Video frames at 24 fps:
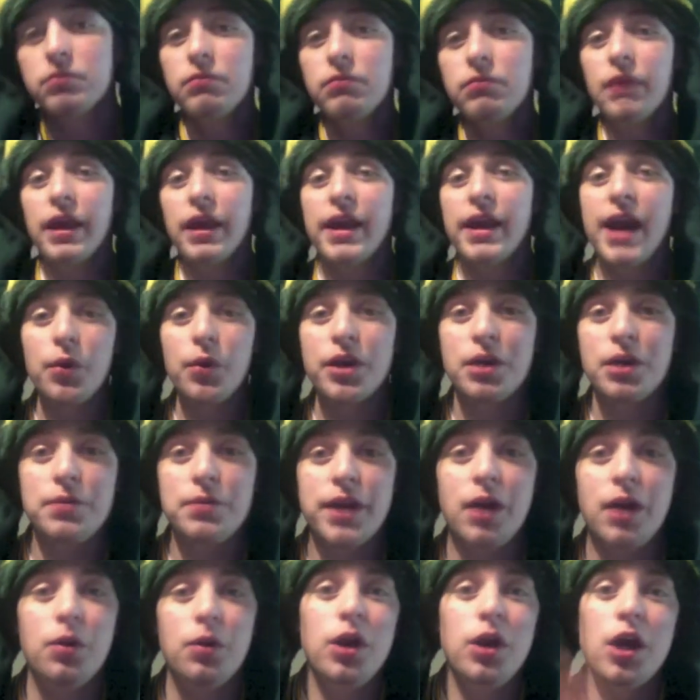Now we come
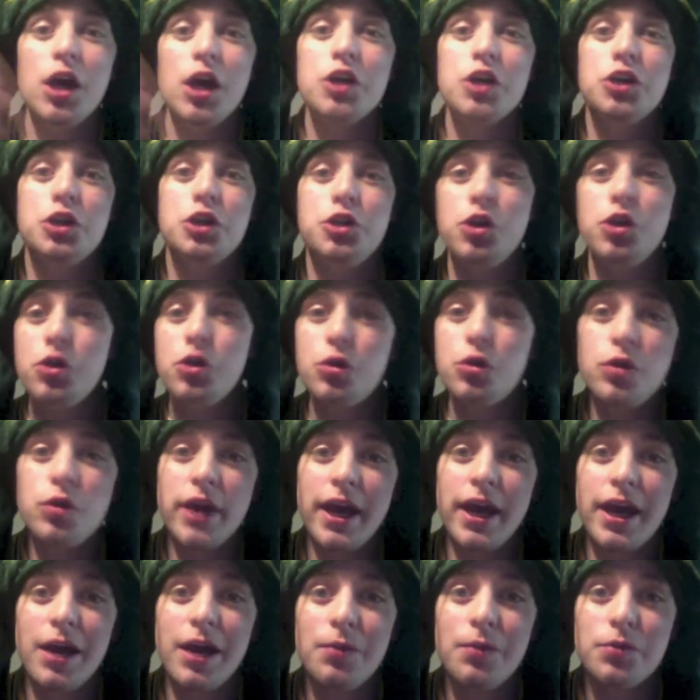down to two
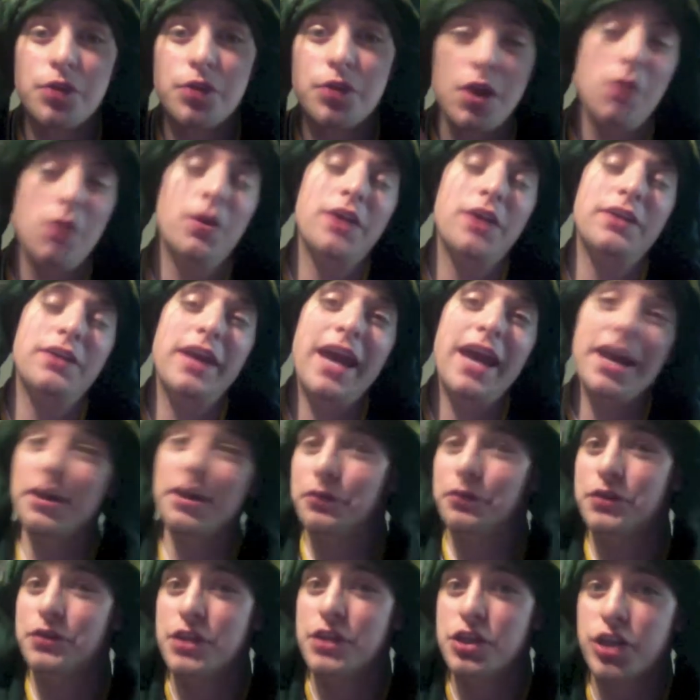games. We got the
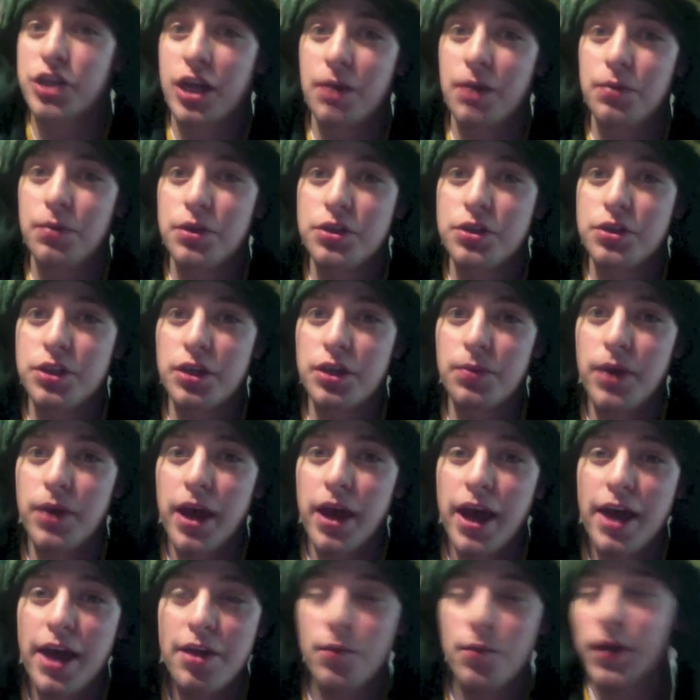NFC Championship,
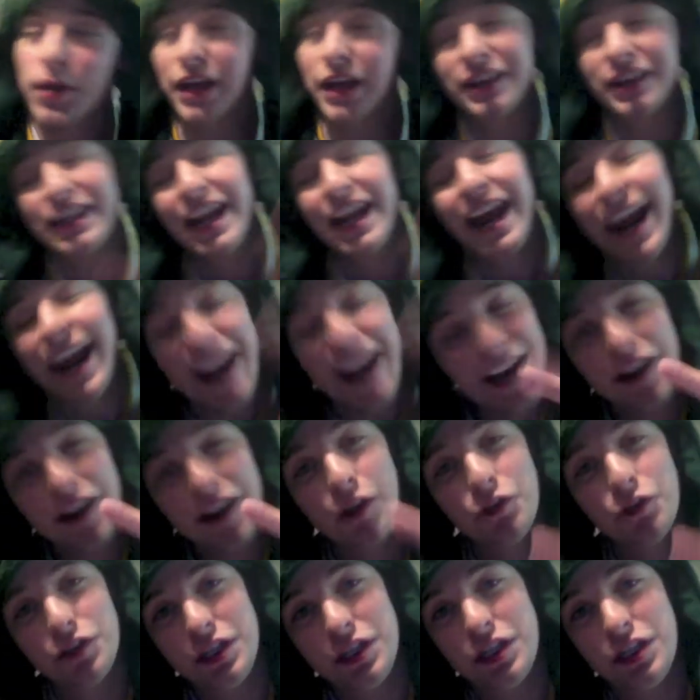and then we got the
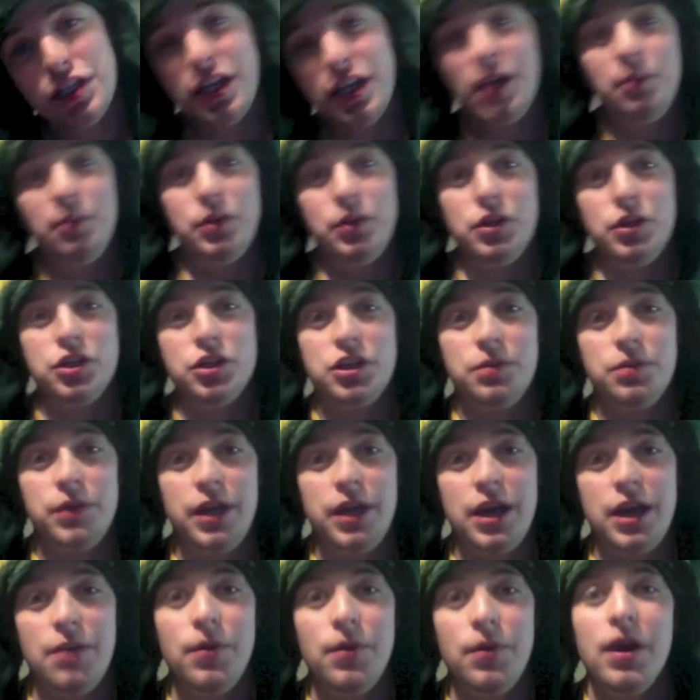AFC Championship
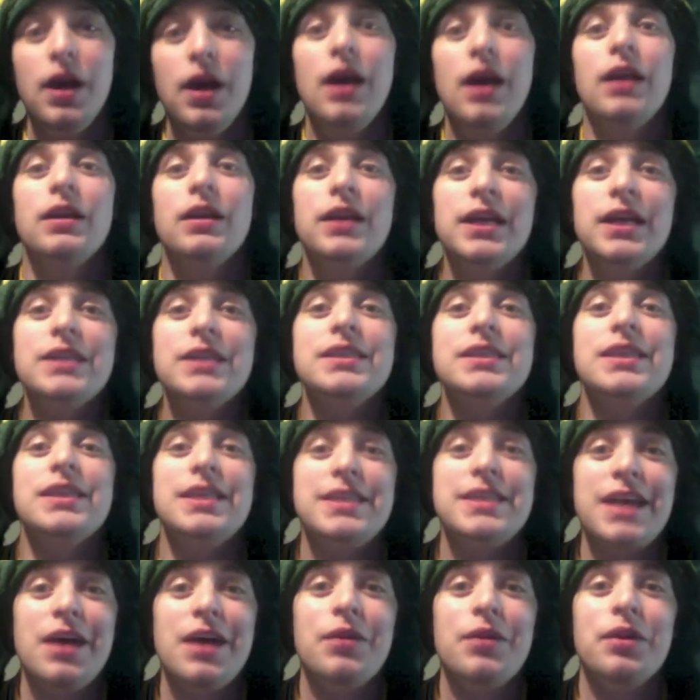game. Let's get
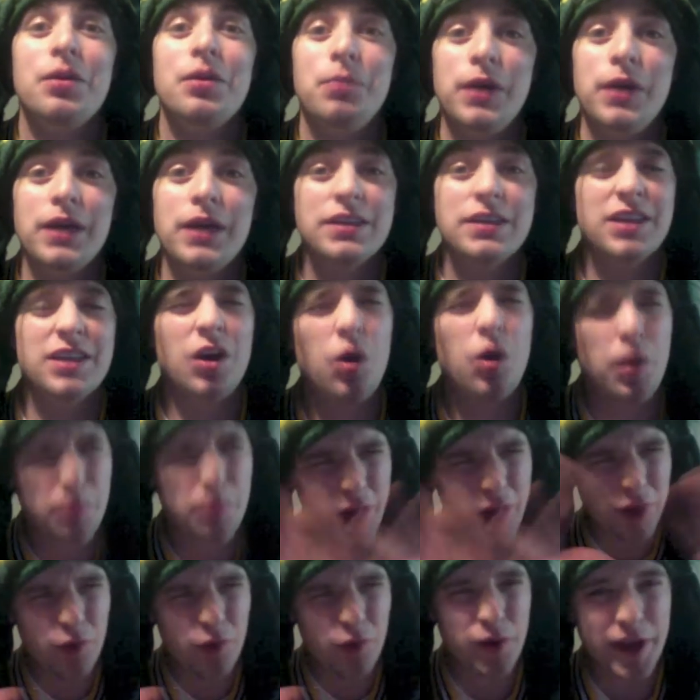down to the picks. Oh, and
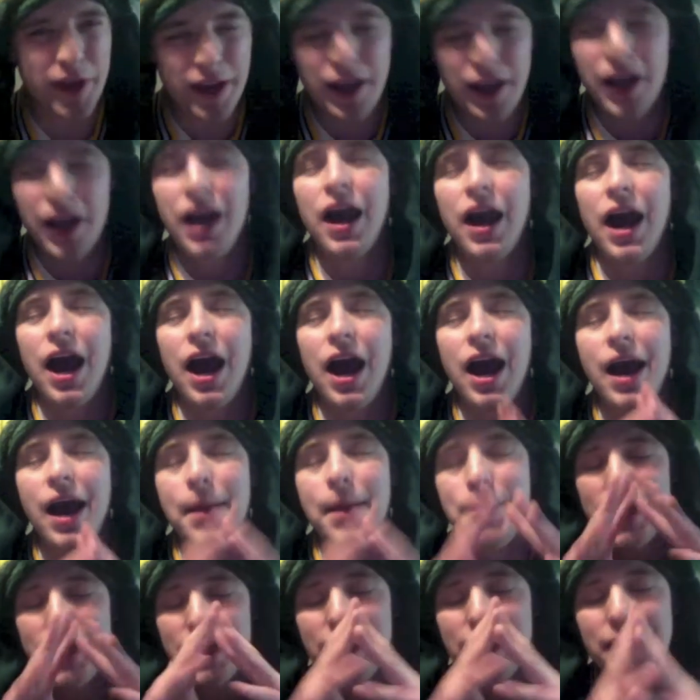by the way, I'm
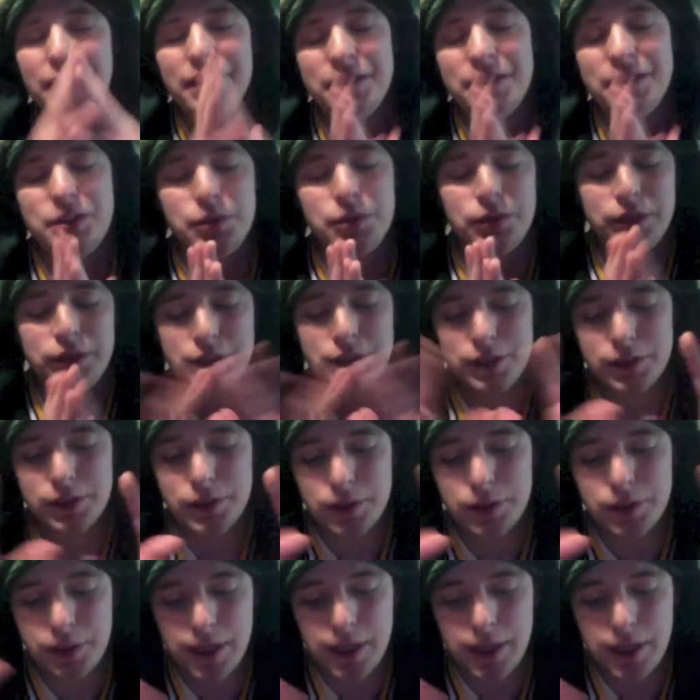going to get into a little